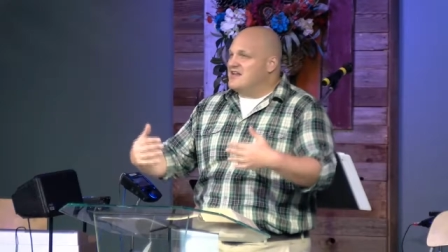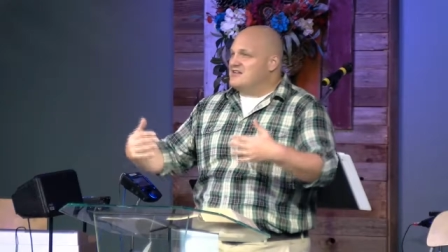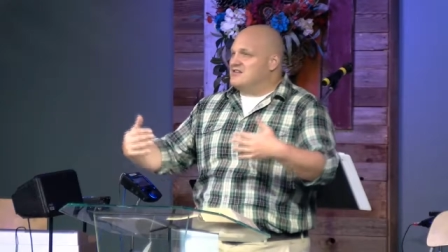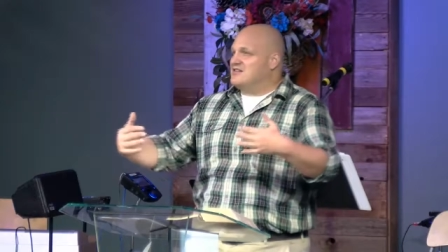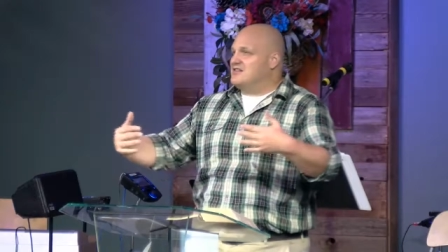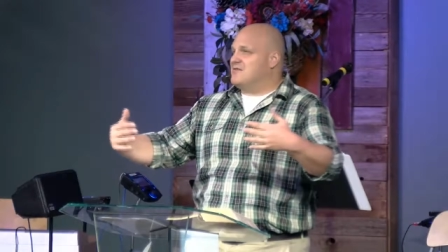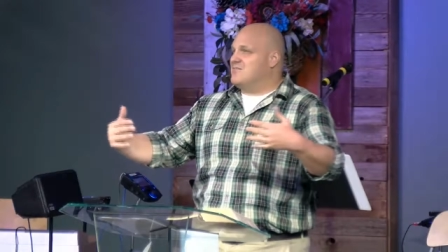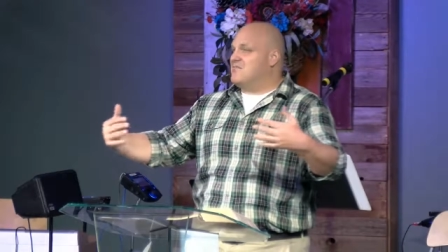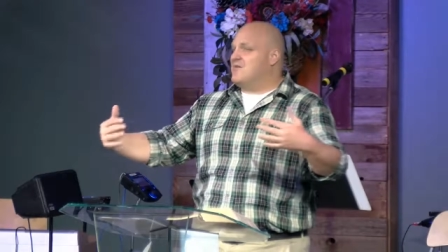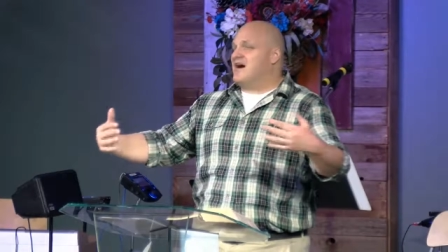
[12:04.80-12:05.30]
to
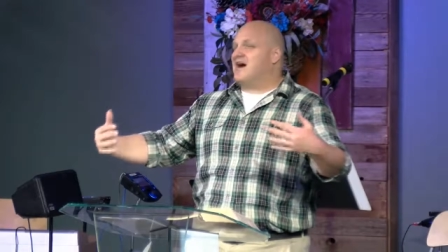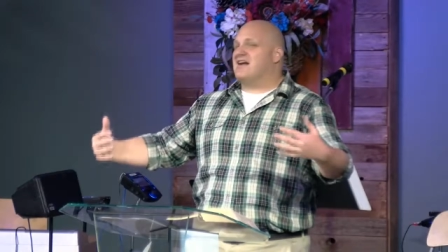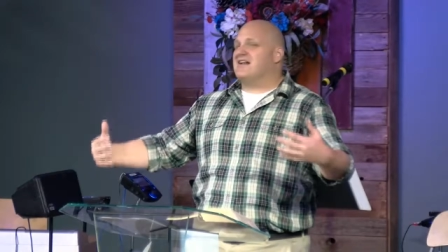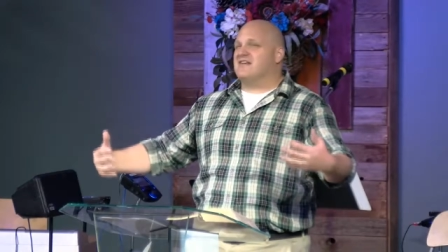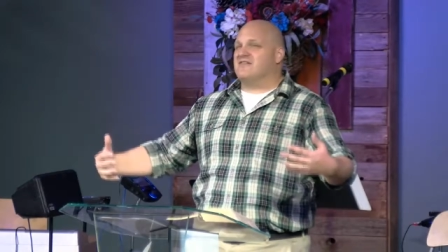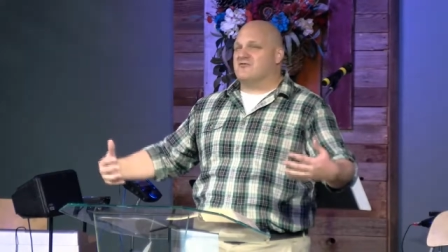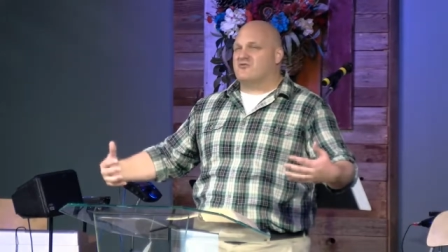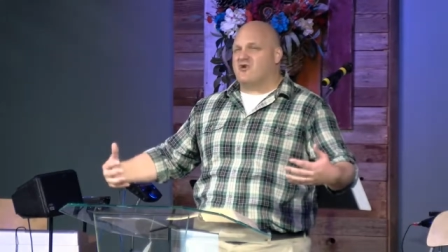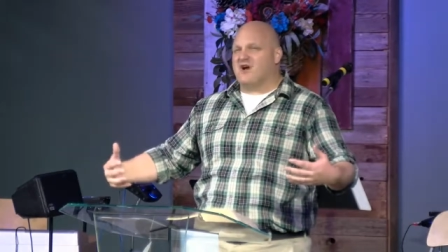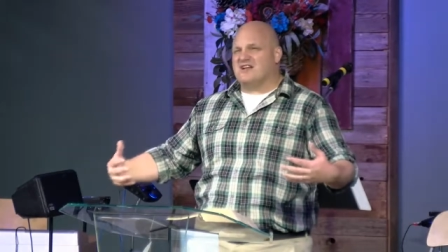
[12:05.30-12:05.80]
the body
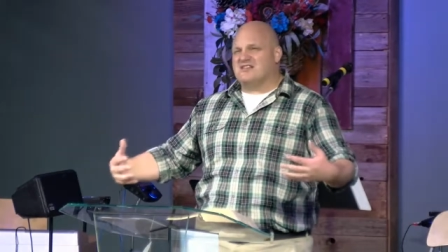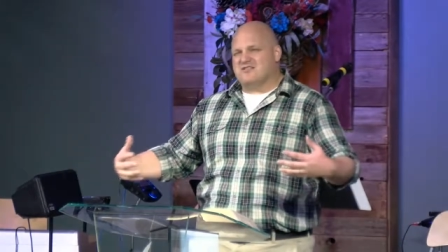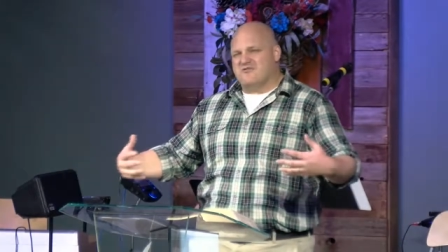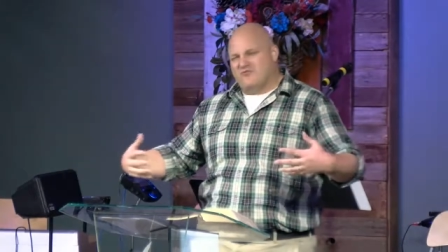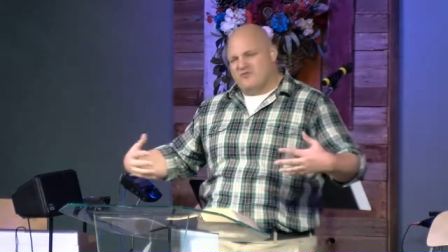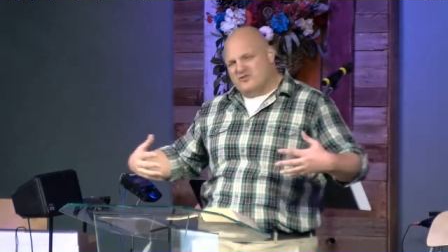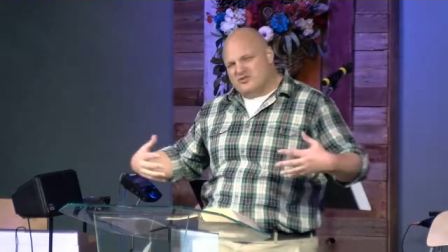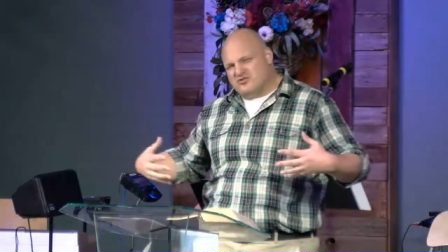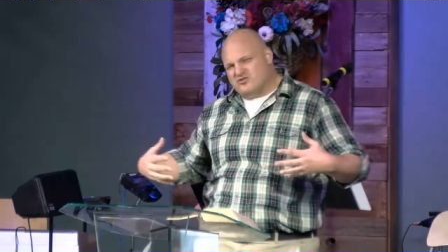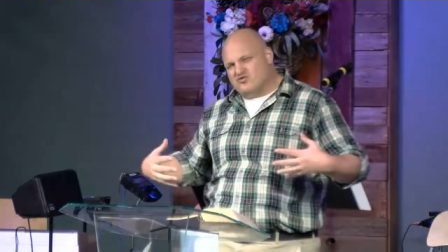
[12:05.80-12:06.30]
of Christ, if
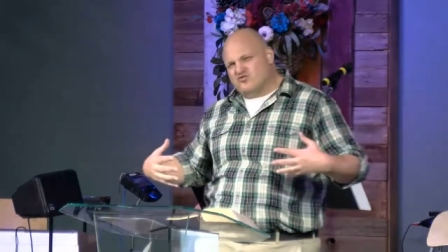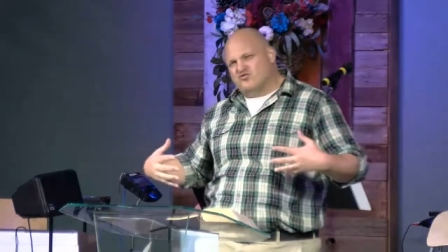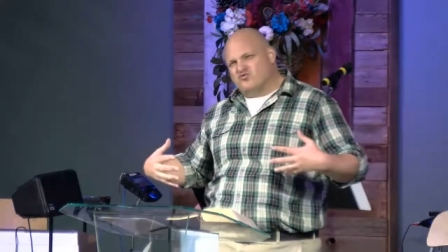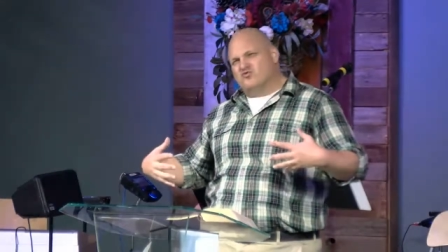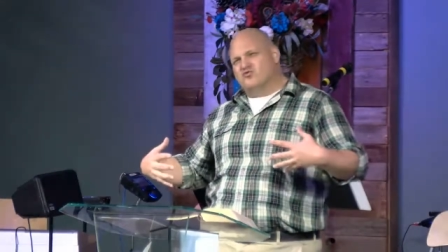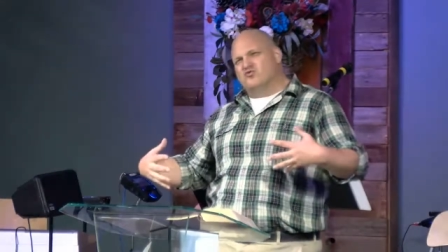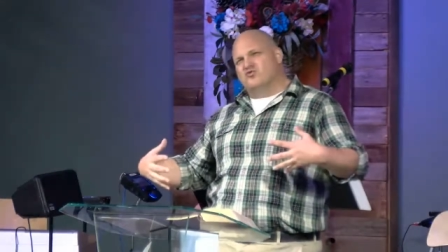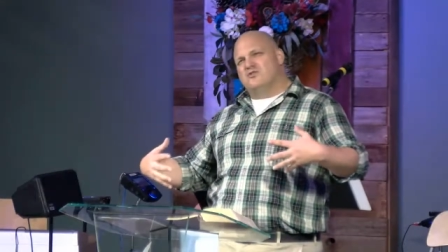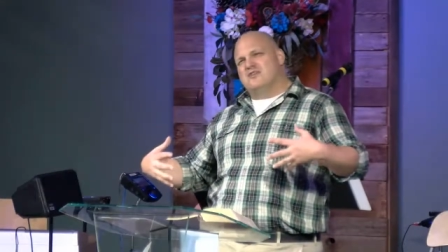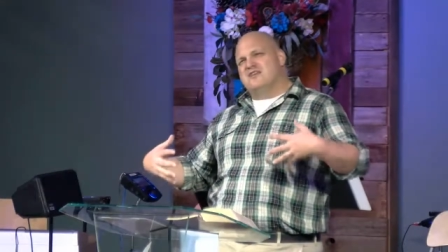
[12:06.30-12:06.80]
we
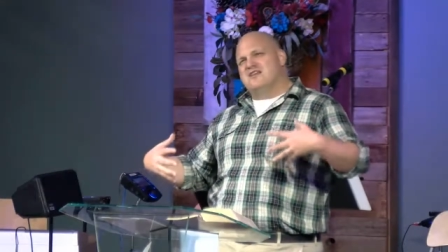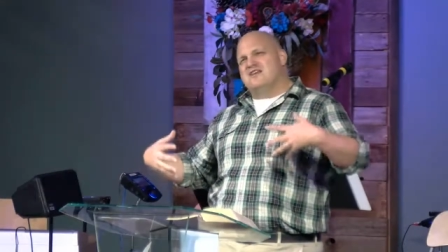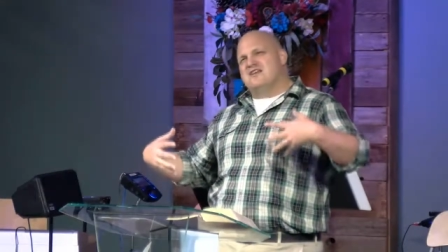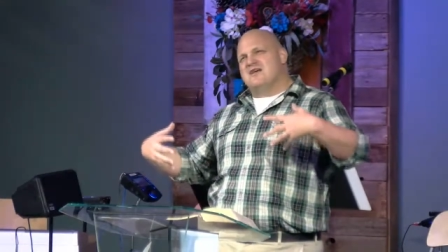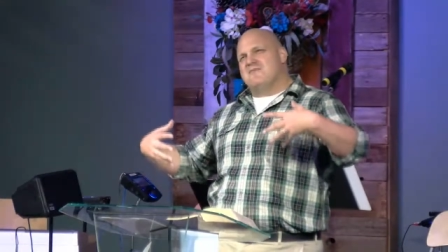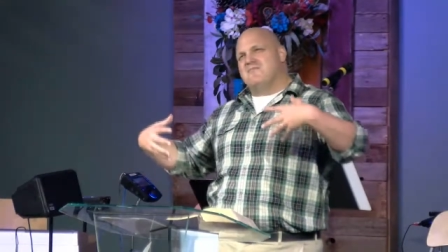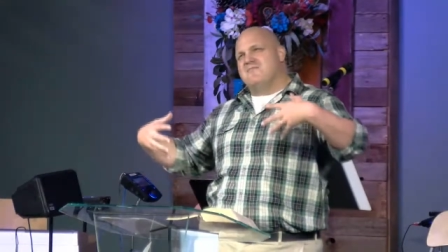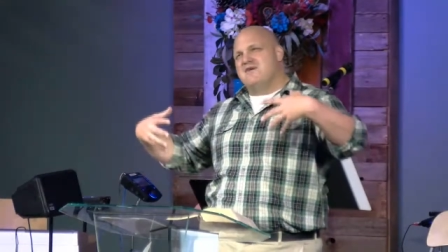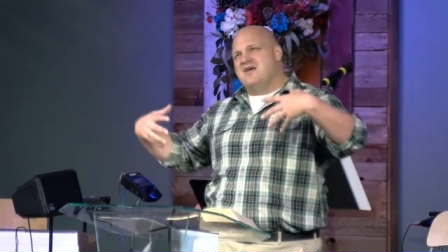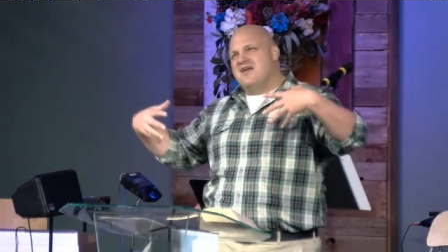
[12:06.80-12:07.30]
truly
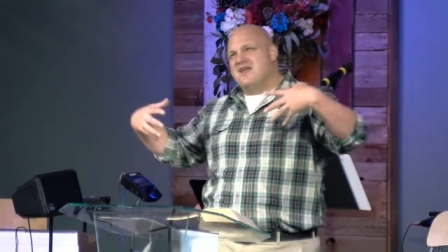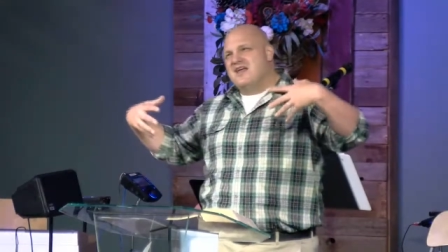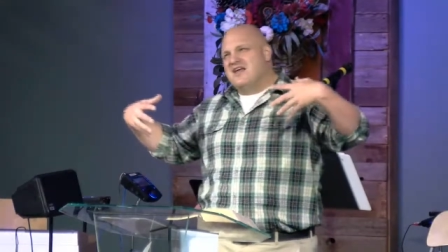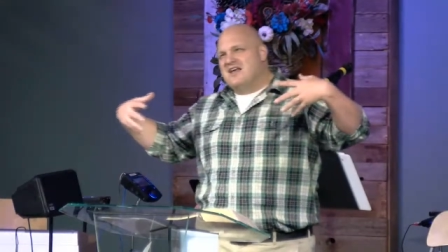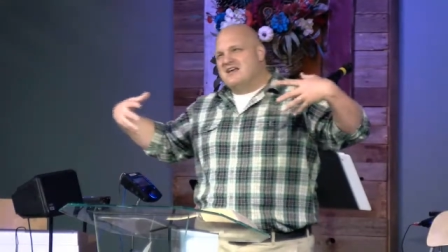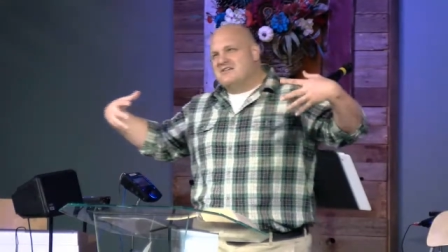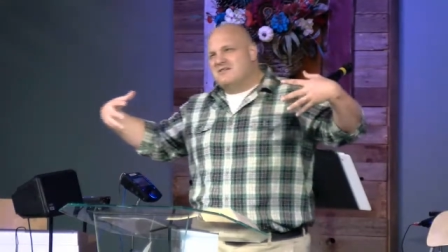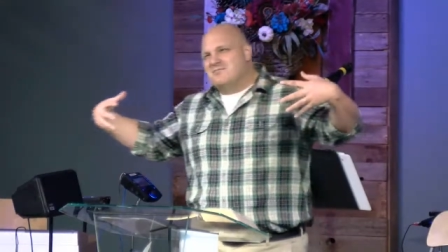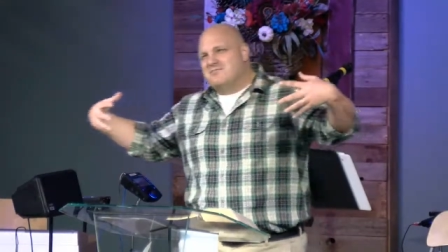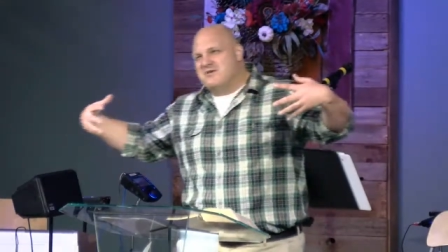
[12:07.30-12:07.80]
commit
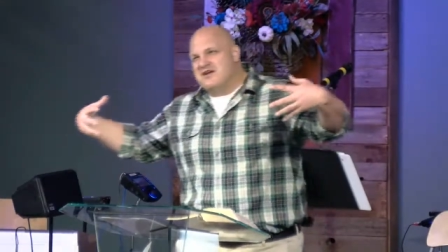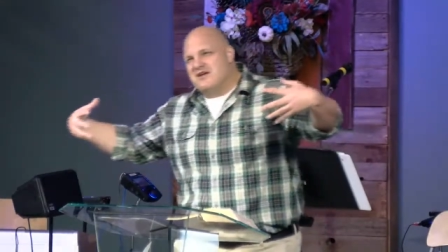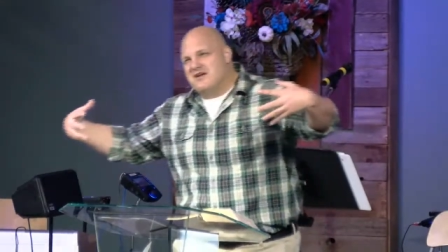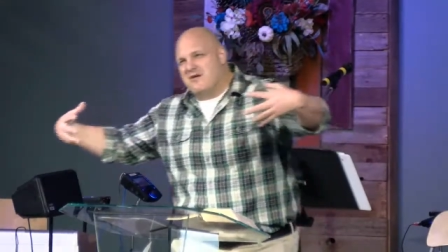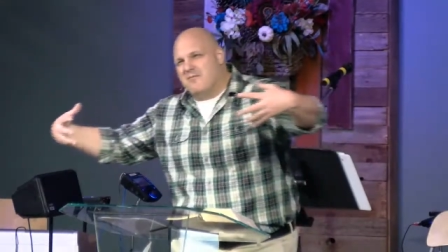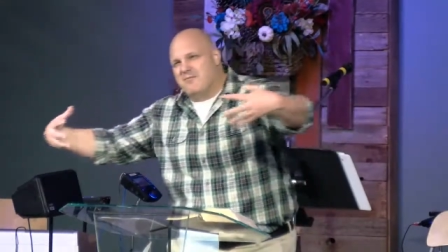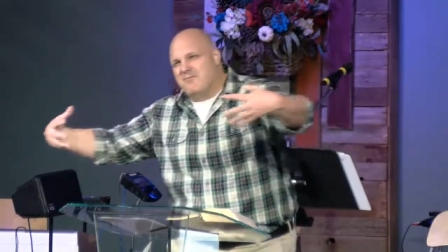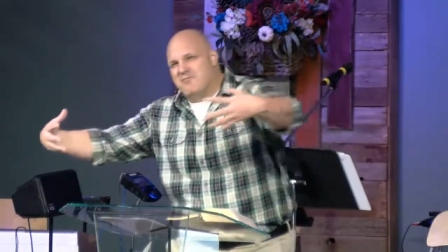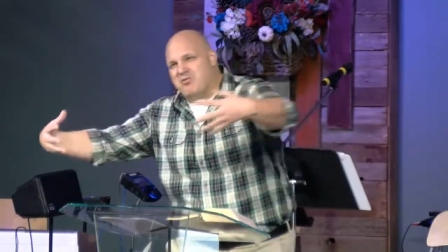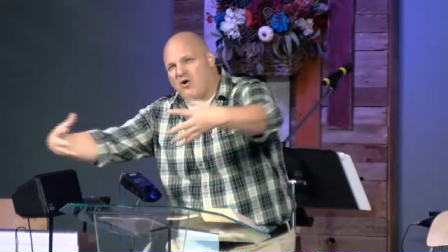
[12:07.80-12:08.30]
to being a
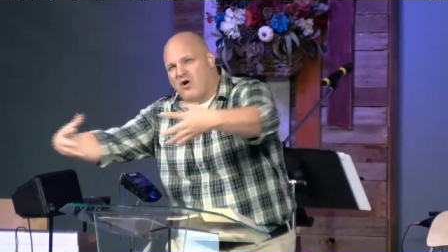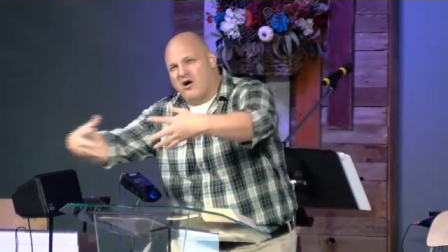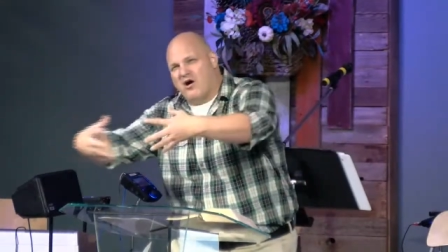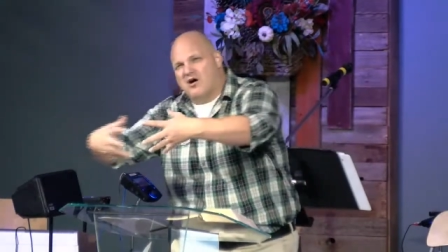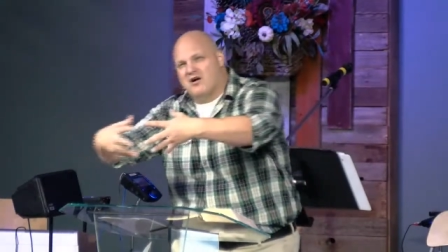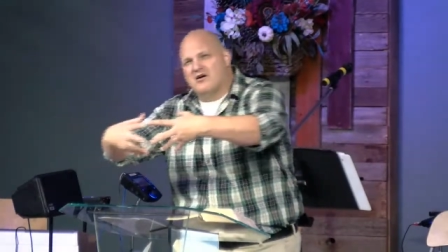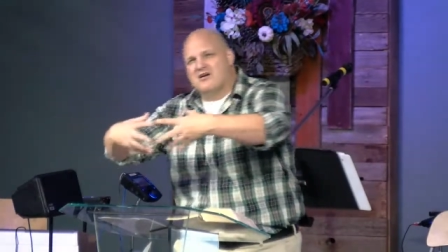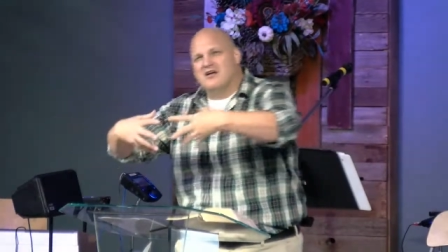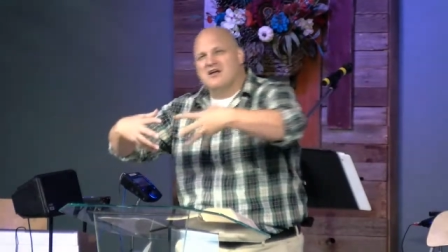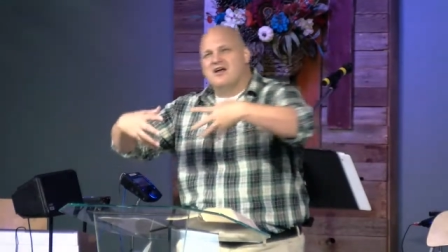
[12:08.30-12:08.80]

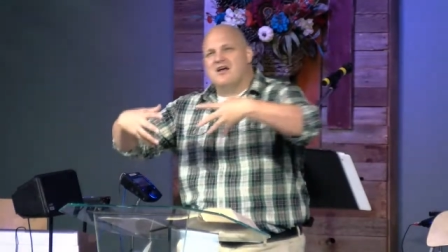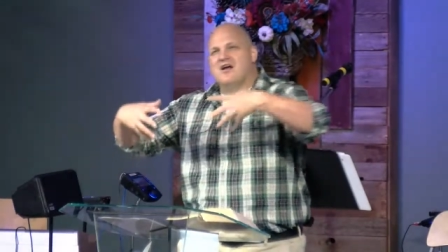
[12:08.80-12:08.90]
part